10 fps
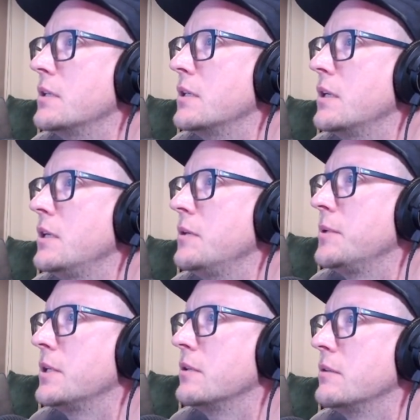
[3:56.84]
Here
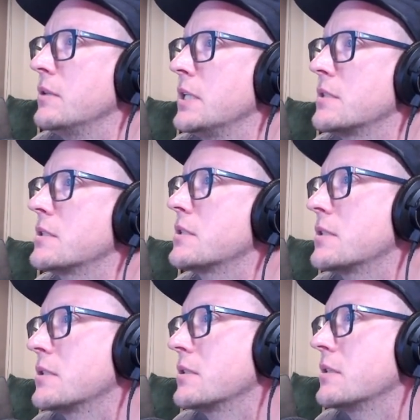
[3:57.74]
we go.
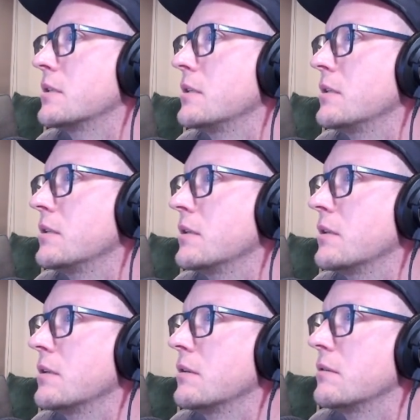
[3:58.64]
Let's.
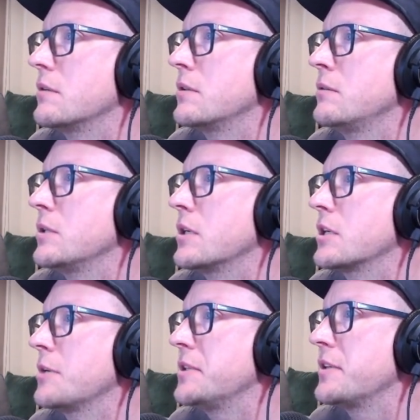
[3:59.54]
Oh, we got a
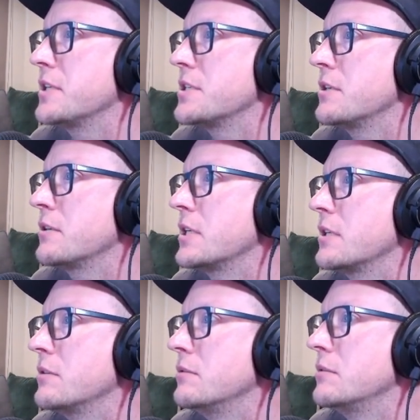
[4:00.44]
couple of things here. Okay,
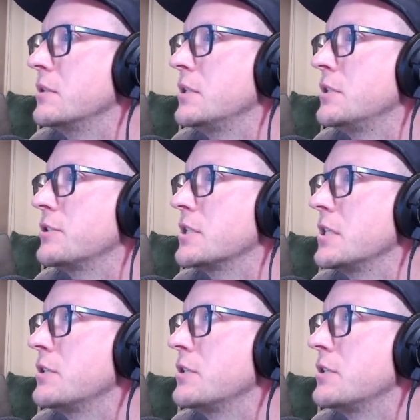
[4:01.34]
cool. Interesting.